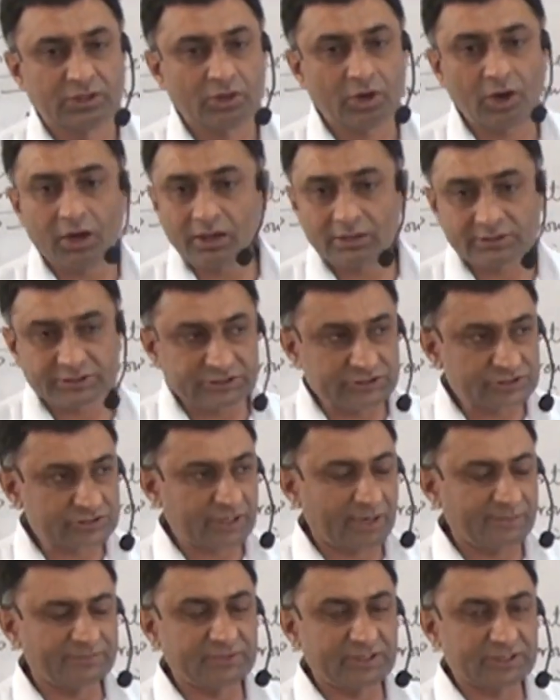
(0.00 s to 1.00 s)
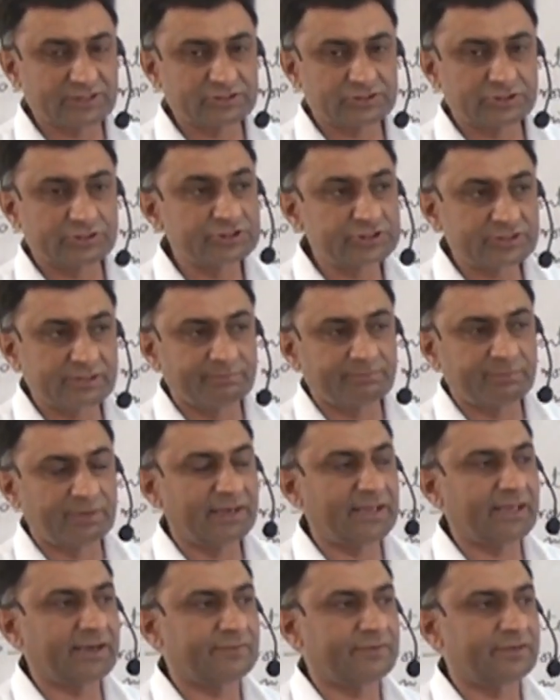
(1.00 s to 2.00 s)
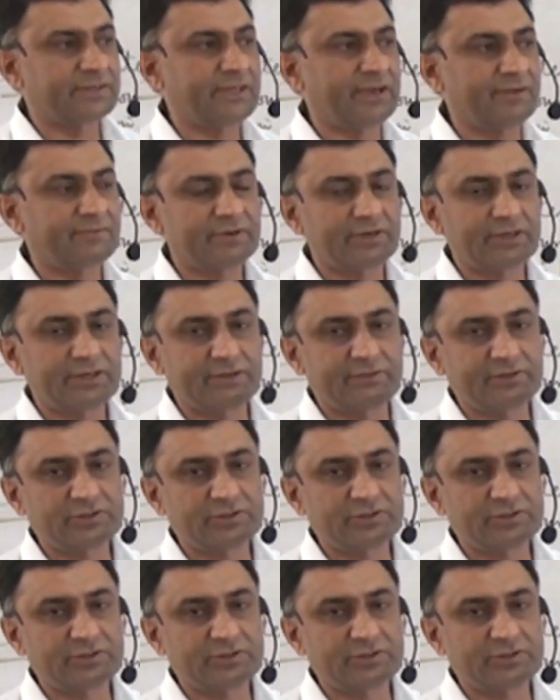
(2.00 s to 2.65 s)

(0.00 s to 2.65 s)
all these objects in simple language everyday.